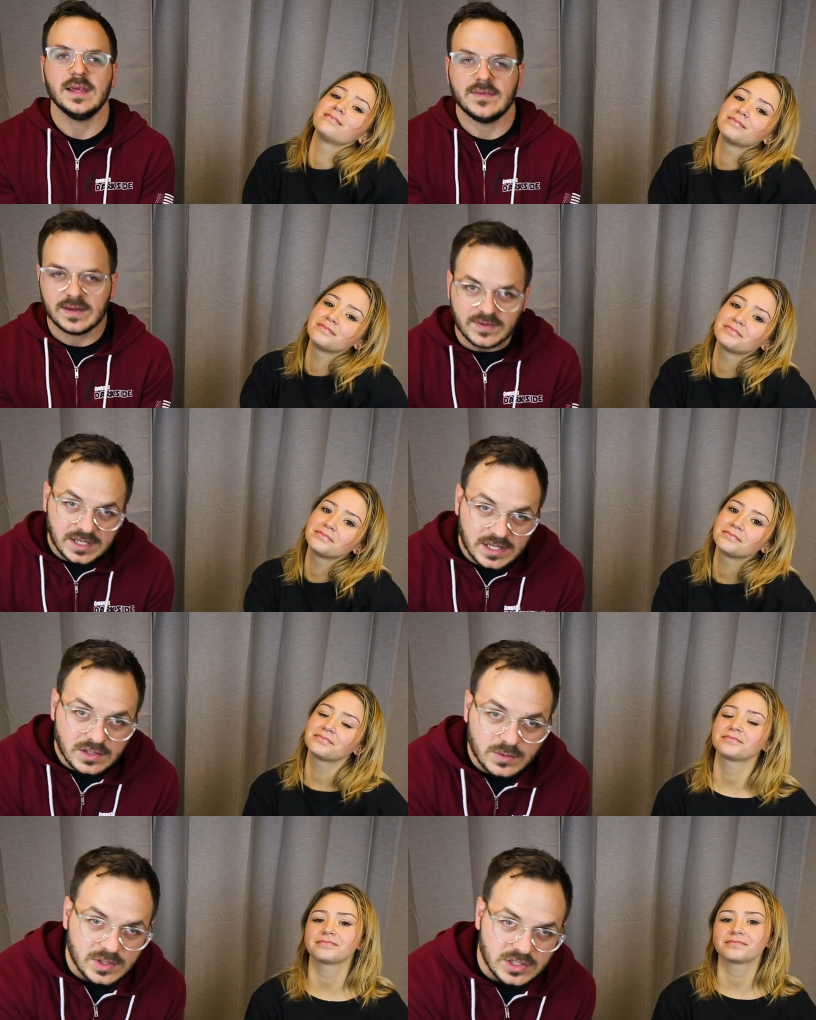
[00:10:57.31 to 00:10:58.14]
Speaker 1: If you have
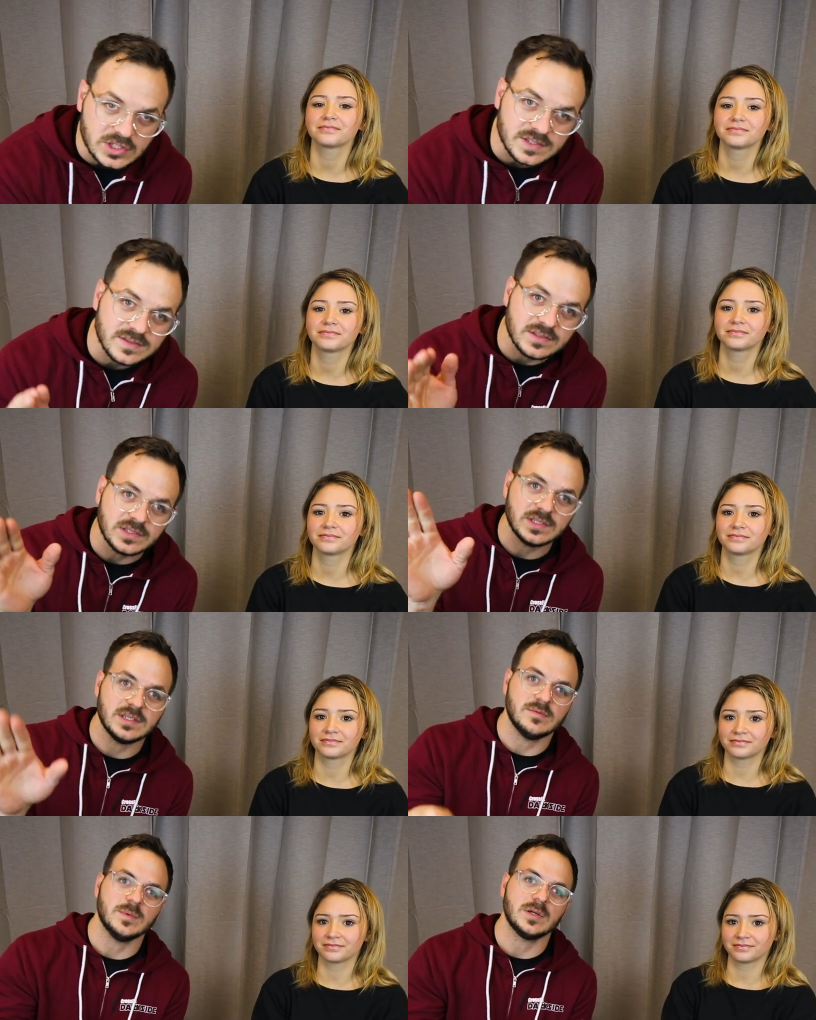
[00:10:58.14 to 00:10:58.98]
any other questions,
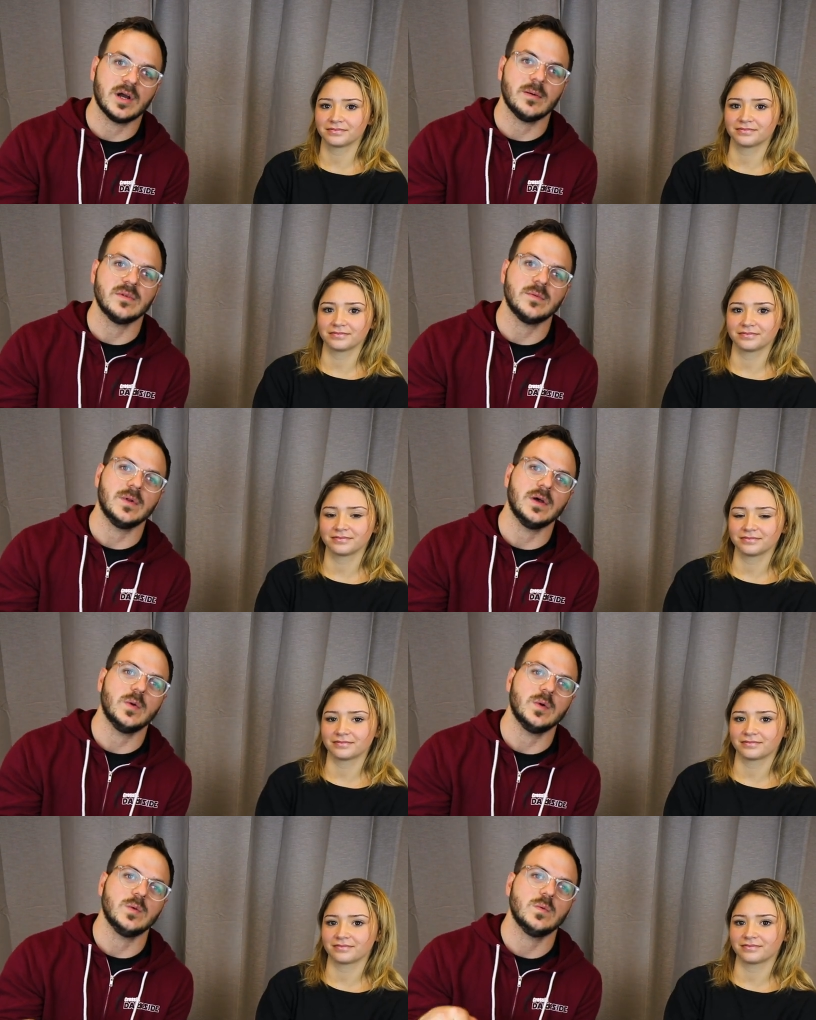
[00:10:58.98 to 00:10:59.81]
just leave them in the comments
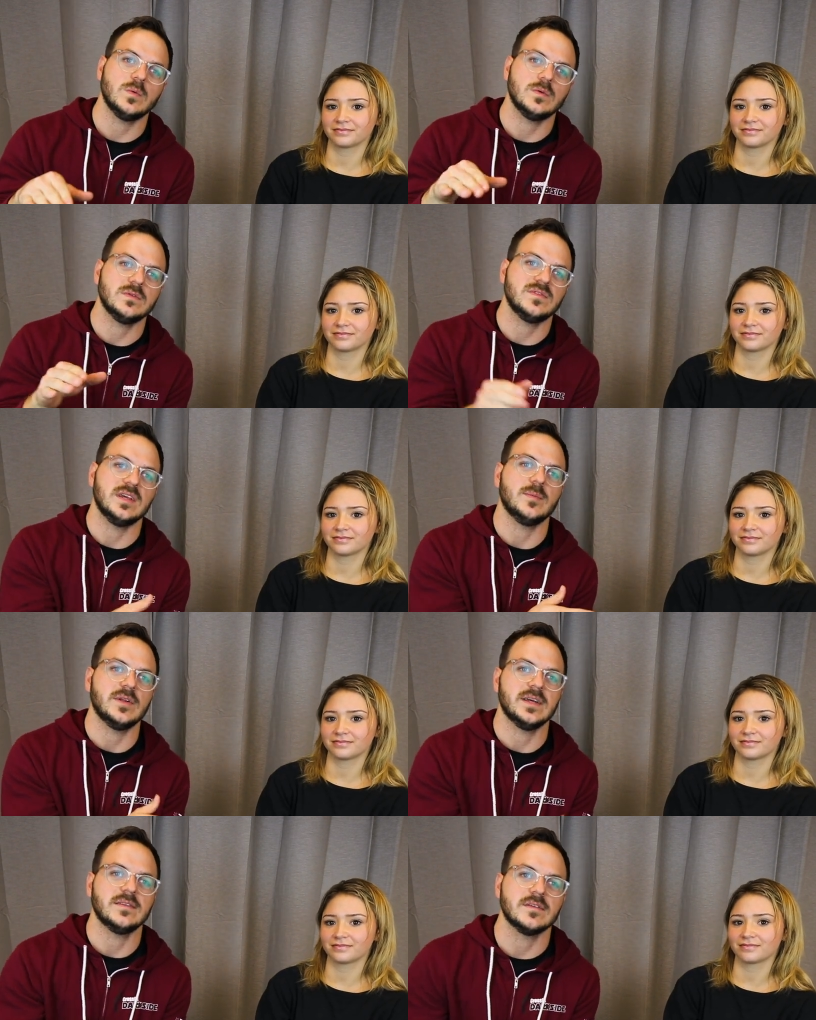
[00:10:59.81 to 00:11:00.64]
below and Sam
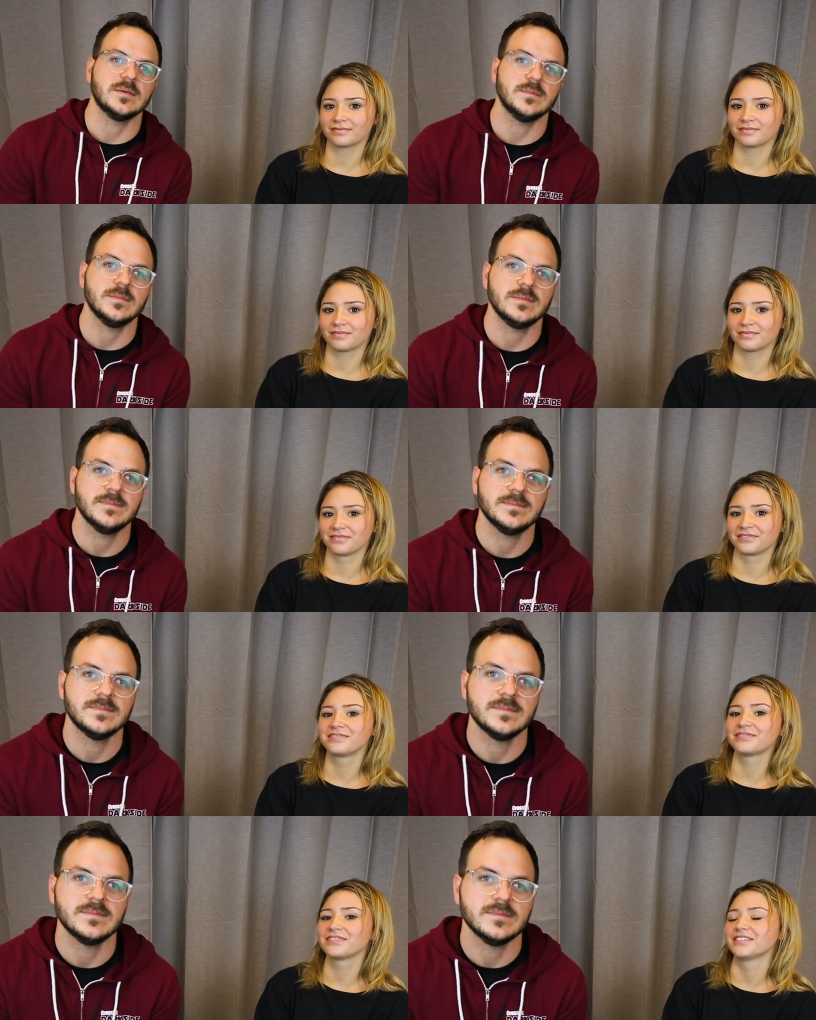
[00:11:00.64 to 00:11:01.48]
will answer
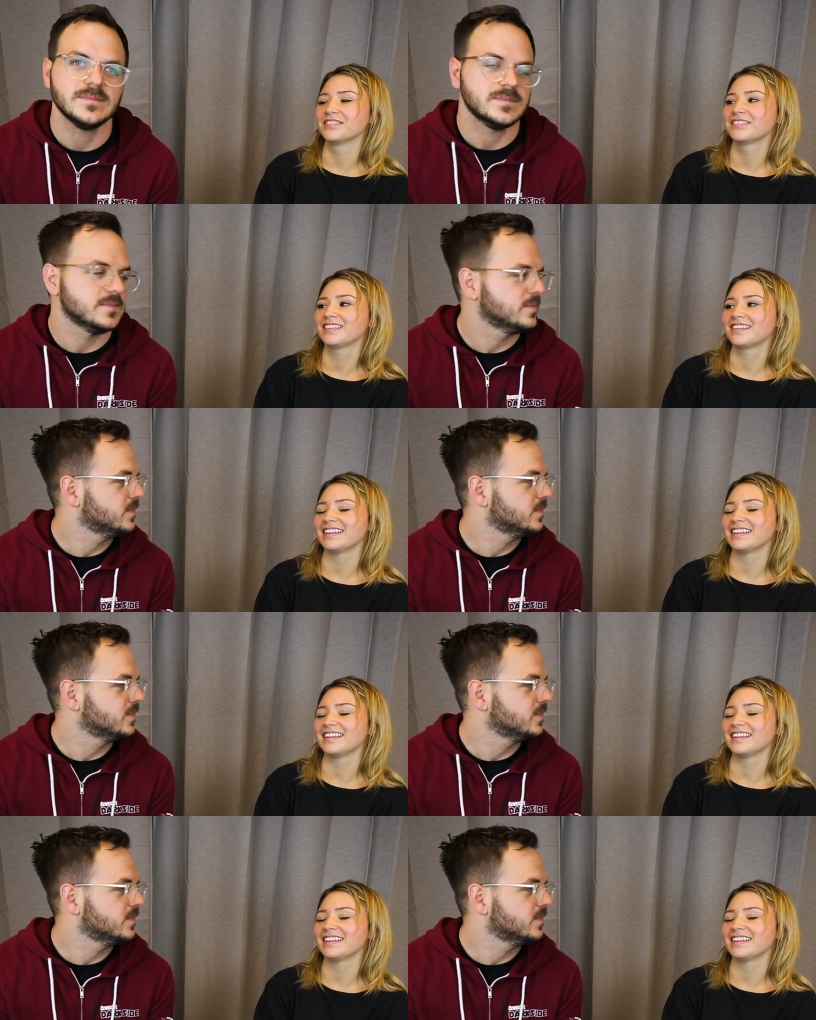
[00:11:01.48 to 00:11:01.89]
them.